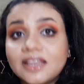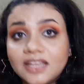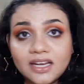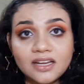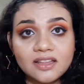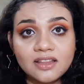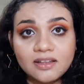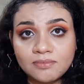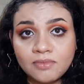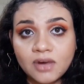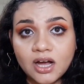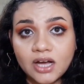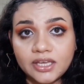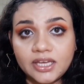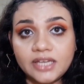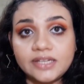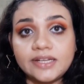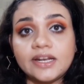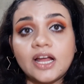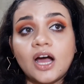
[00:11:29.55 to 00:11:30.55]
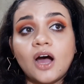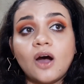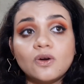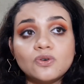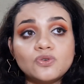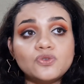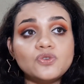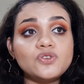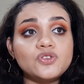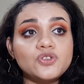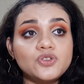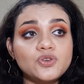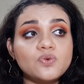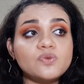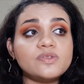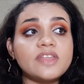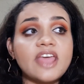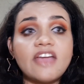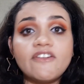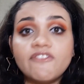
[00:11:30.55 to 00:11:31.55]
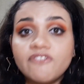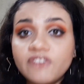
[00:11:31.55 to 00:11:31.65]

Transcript: are there in the market and how to use